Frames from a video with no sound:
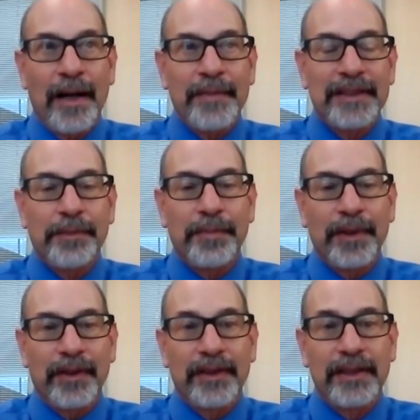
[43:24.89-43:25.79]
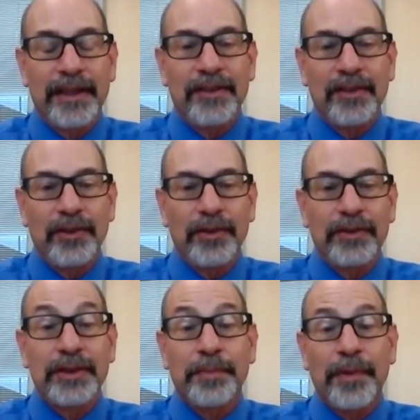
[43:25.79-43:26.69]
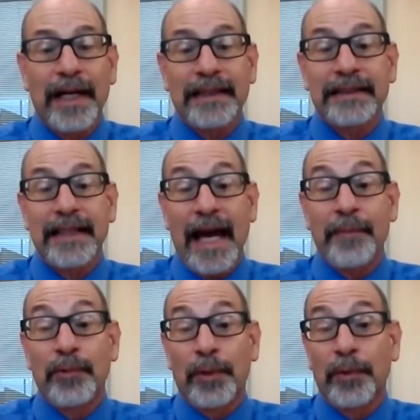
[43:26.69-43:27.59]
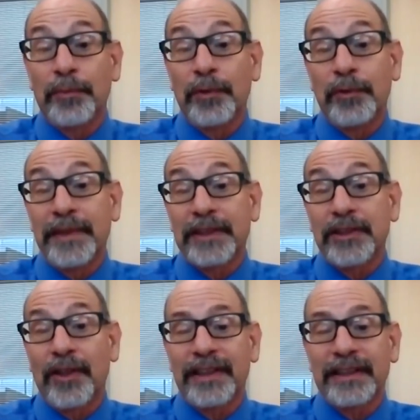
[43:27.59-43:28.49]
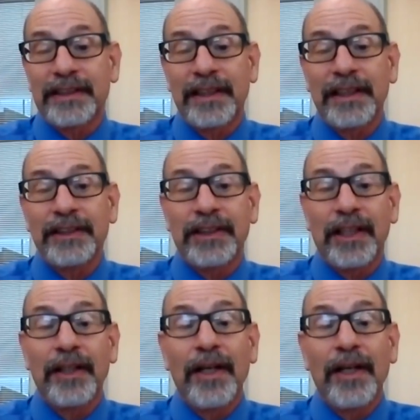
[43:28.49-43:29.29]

its ability to suppress abnormal movements called dyskinesia.